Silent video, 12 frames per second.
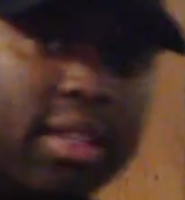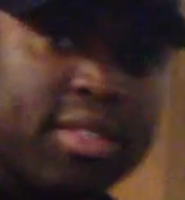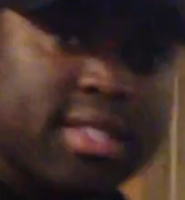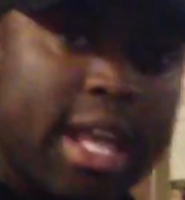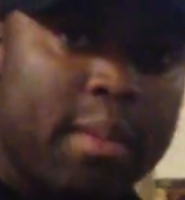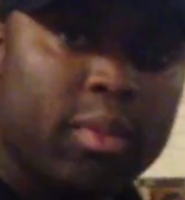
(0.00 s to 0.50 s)
the
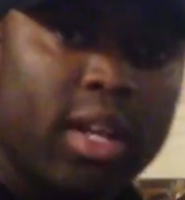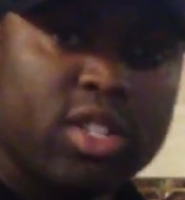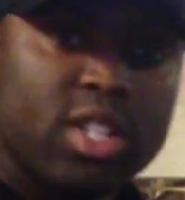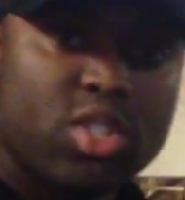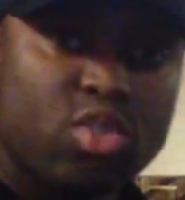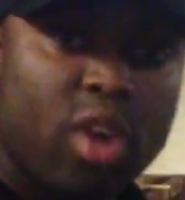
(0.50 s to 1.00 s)
same
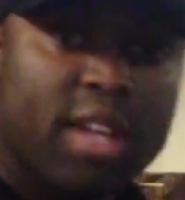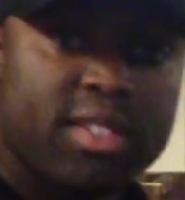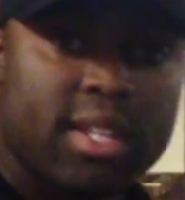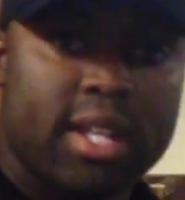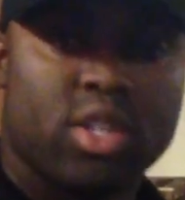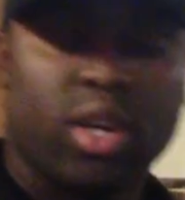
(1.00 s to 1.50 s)
lunging strides
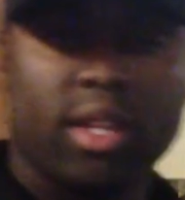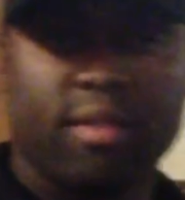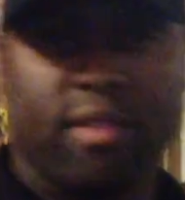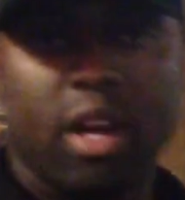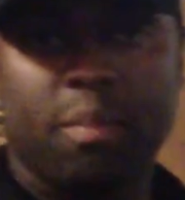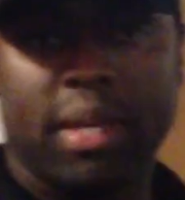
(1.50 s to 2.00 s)
that I took at the
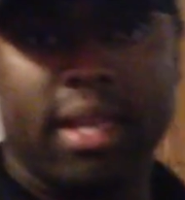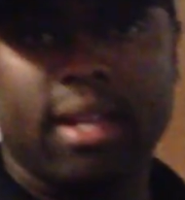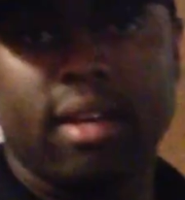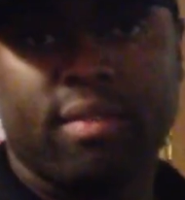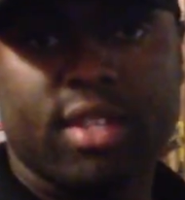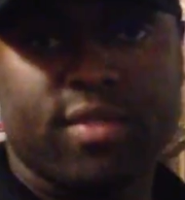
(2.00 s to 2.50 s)
very
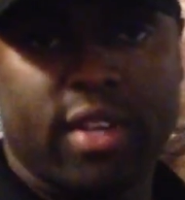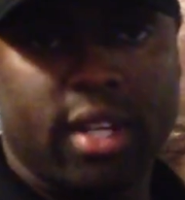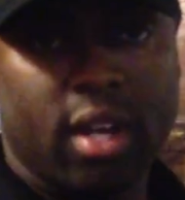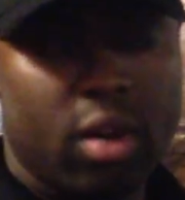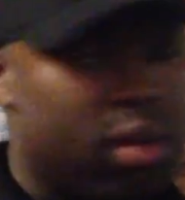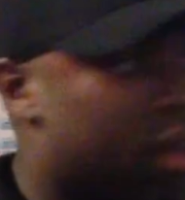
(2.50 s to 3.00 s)
beginning of this
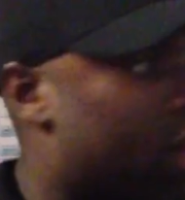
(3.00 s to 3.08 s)
video,